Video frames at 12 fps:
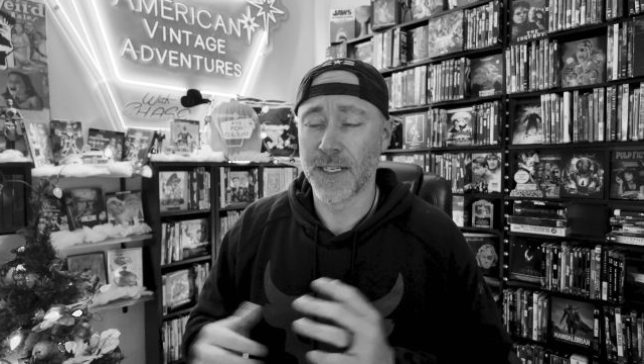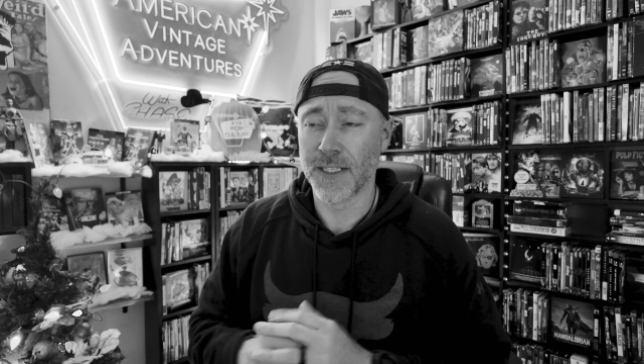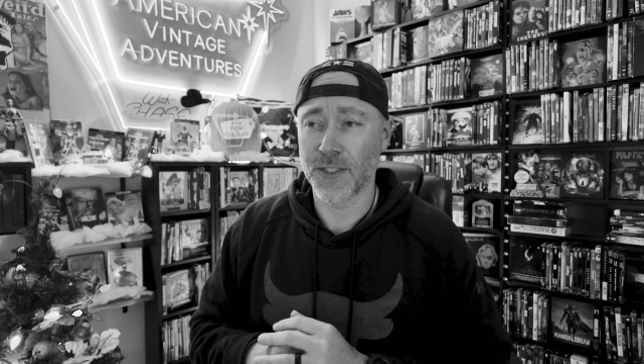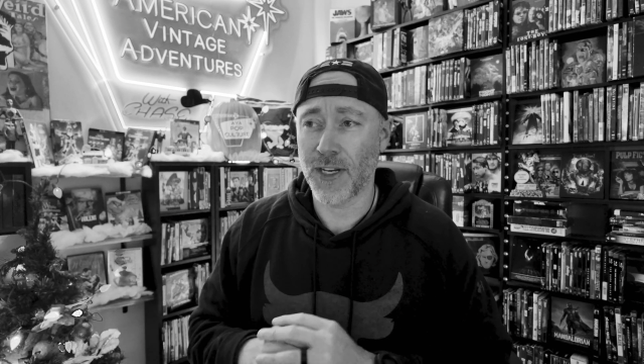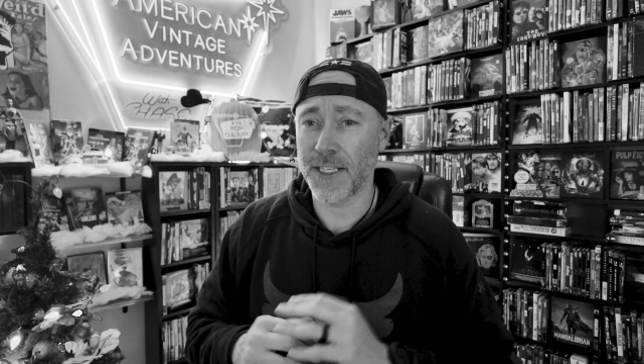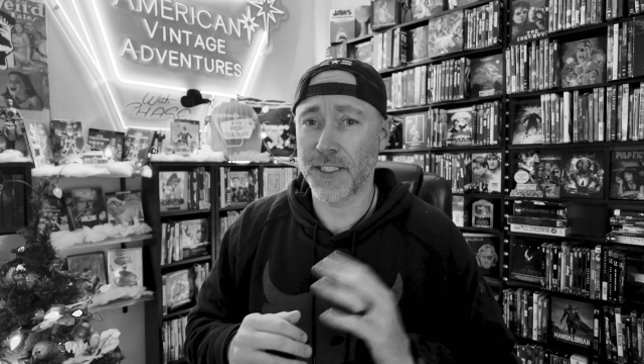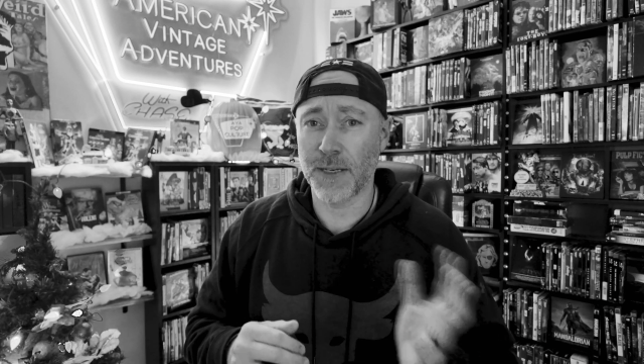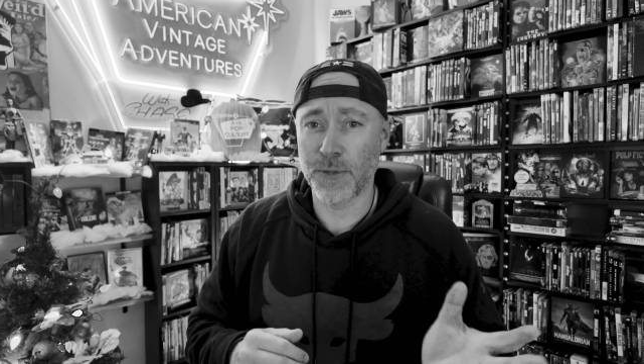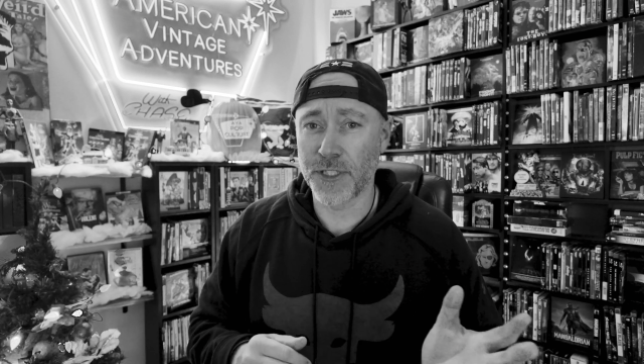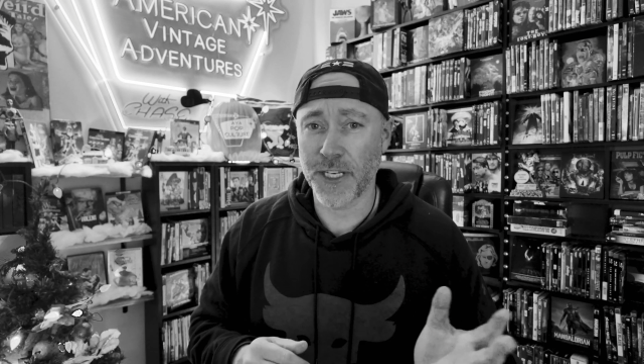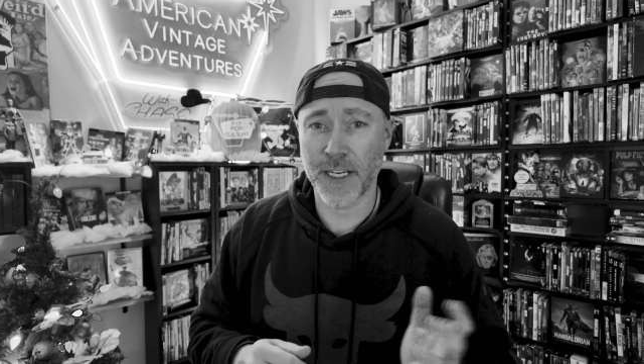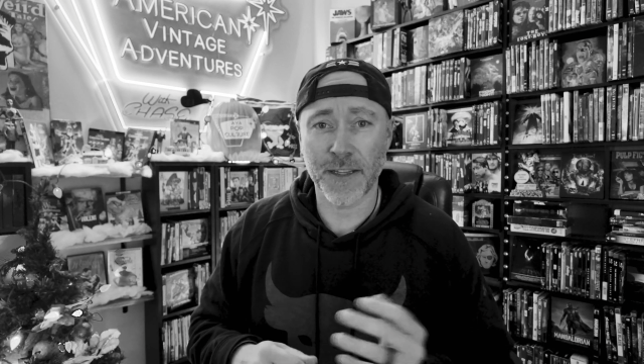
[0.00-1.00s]
So I double
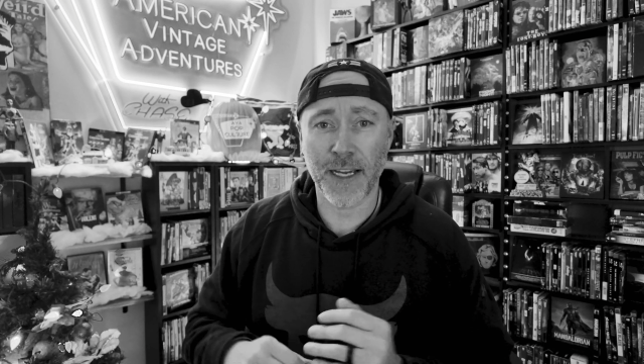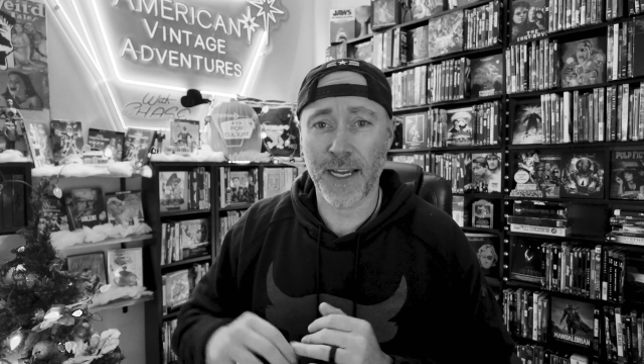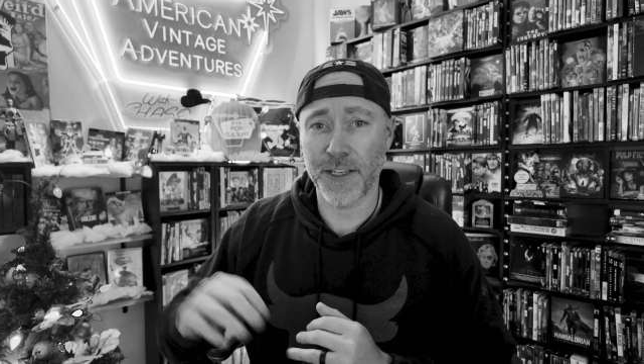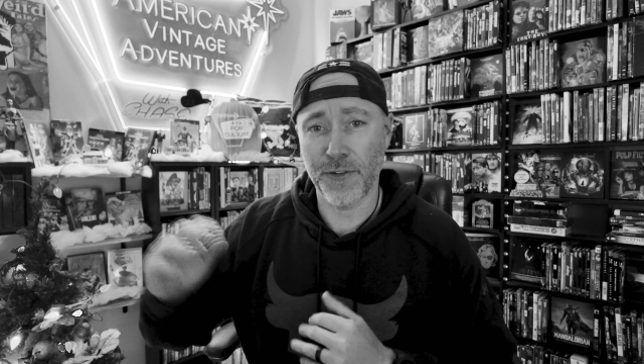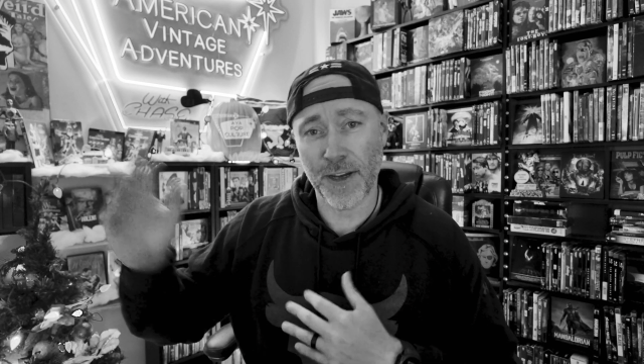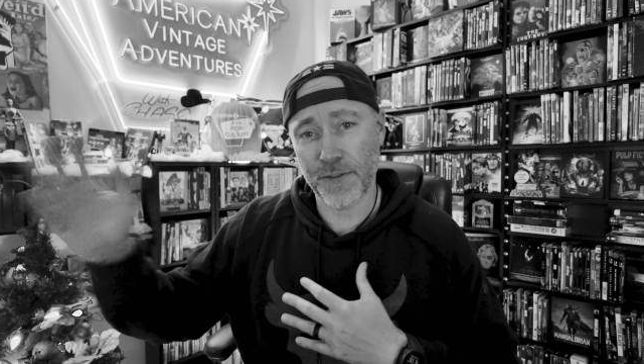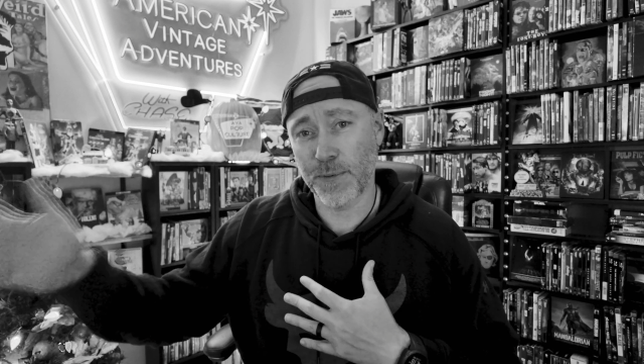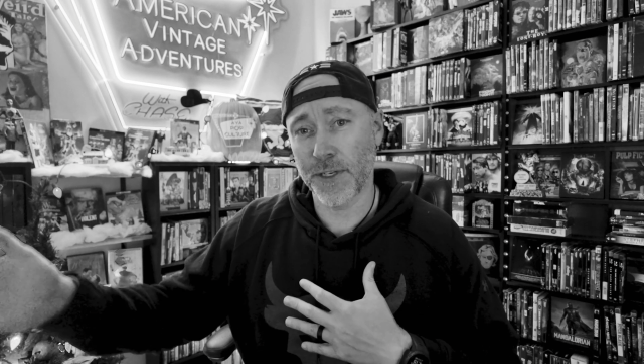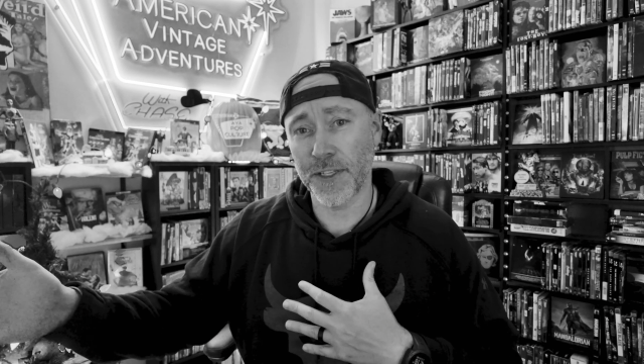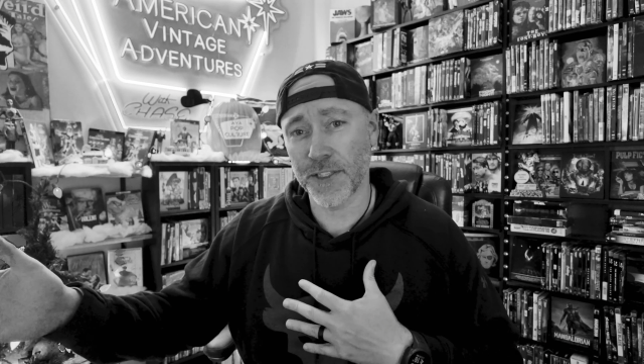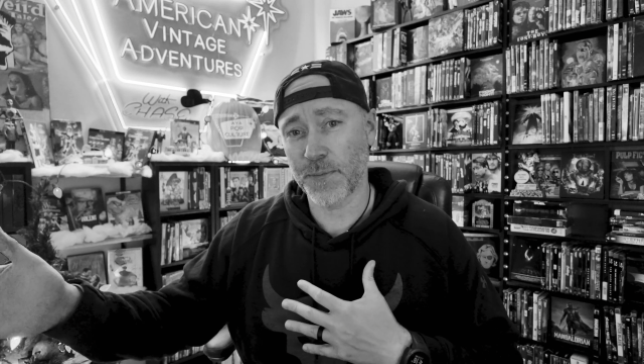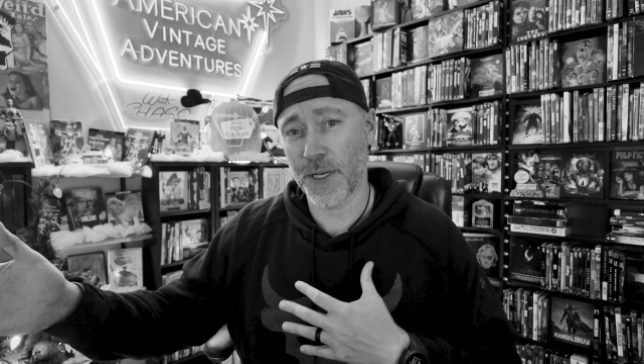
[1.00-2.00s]
check that. You have to put
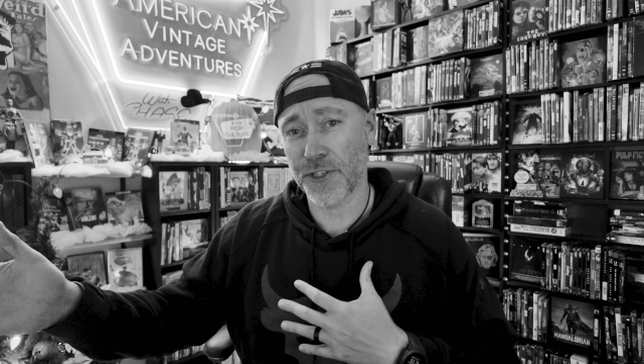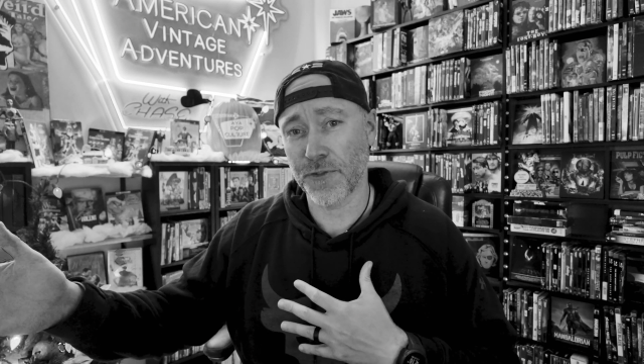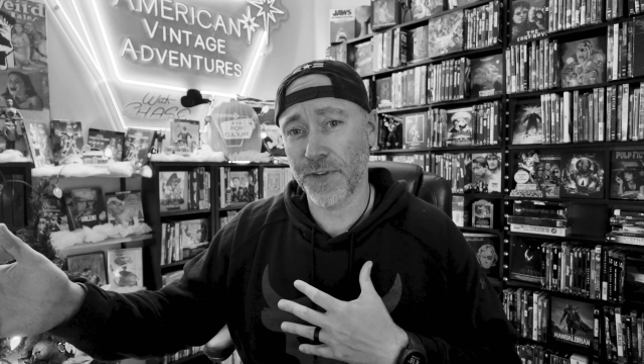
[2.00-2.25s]
in the special